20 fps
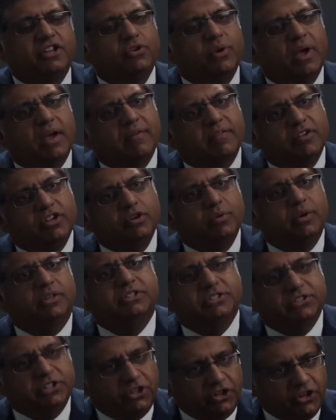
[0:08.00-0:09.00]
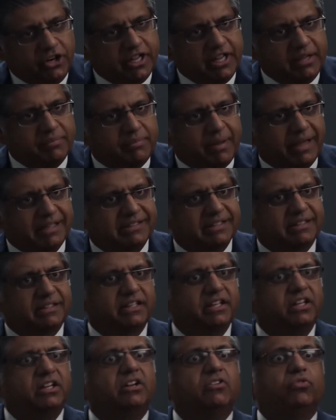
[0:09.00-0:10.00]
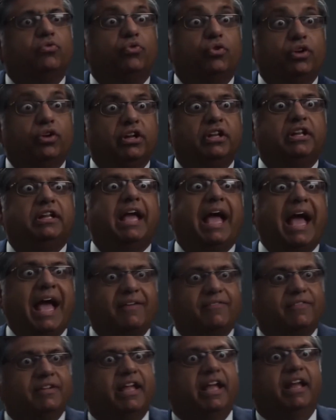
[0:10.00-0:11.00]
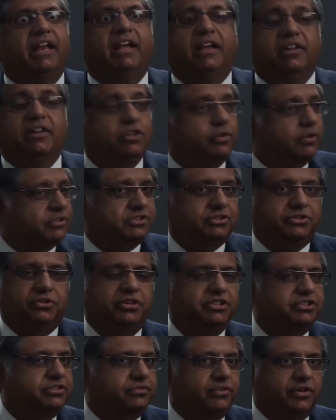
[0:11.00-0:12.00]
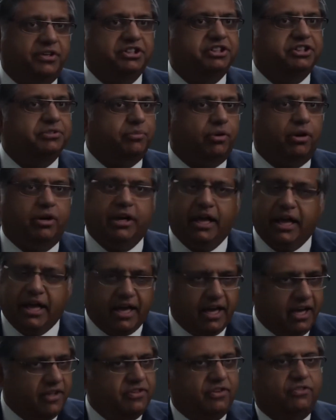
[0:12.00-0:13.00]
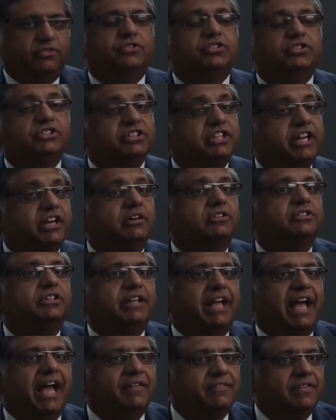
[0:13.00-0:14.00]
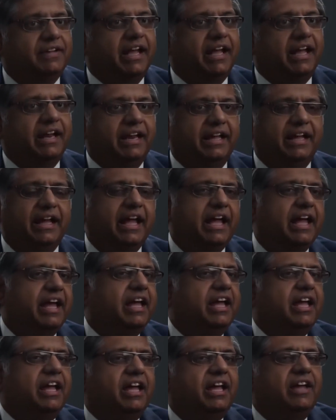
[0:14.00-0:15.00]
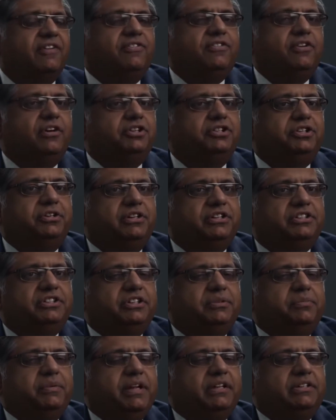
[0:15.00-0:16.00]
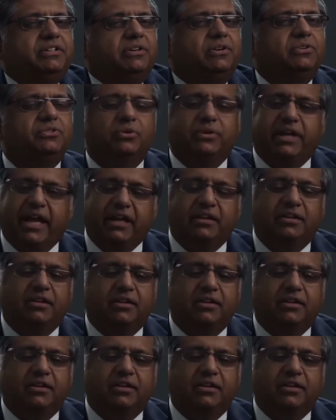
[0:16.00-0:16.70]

then you have a U.S. attorney basically really advocating, and U.S. attorneys are very smart and they're skilled in advocating. If you're a jurist, you're being told, okay,